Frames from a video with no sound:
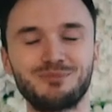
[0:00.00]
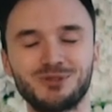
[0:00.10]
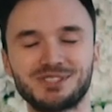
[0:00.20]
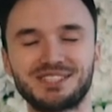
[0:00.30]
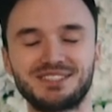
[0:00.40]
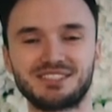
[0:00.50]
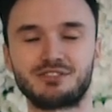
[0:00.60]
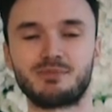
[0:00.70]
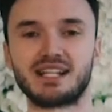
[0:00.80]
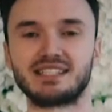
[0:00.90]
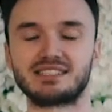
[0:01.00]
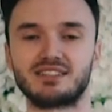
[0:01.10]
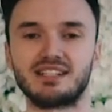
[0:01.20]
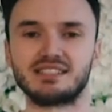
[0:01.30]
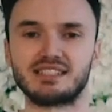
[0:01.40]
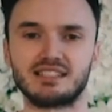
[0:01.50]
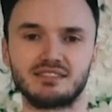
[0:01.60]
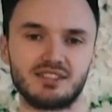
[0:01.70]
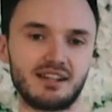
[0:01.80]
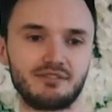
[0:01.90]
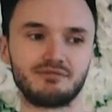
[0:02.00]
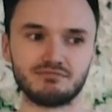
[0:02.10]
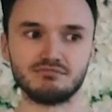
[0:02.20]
more serious romantic side, side of